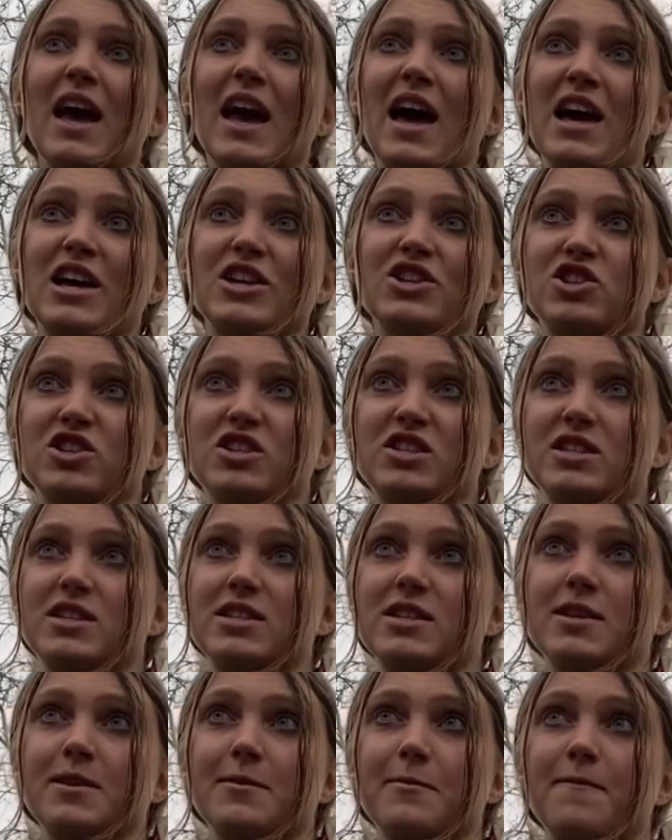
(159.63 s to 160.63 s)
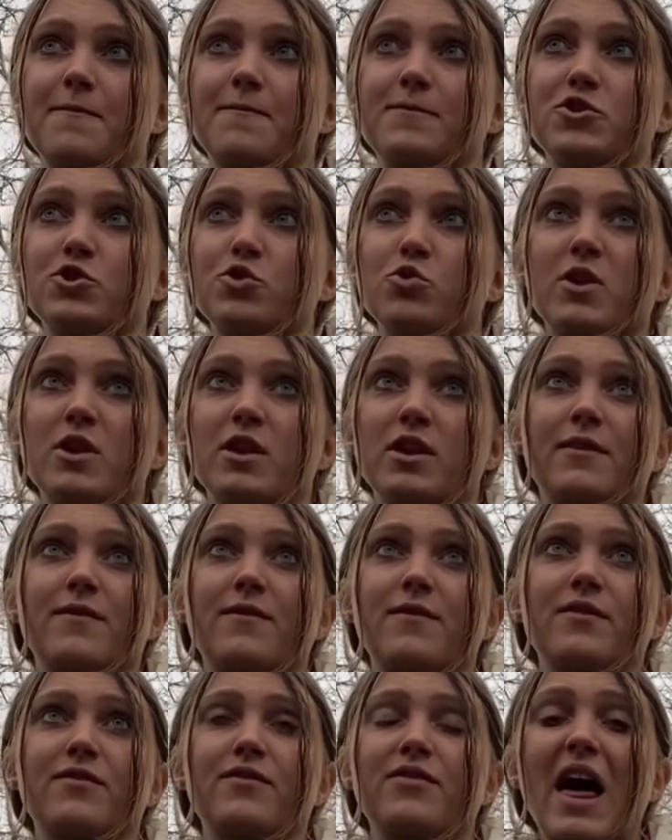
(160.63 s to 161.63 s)
and just
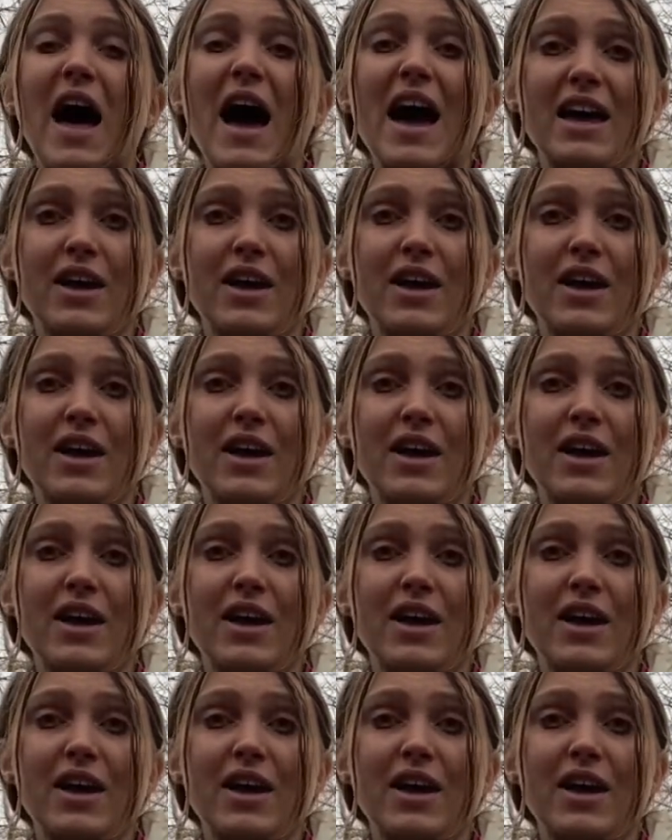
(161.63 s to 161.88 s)
flying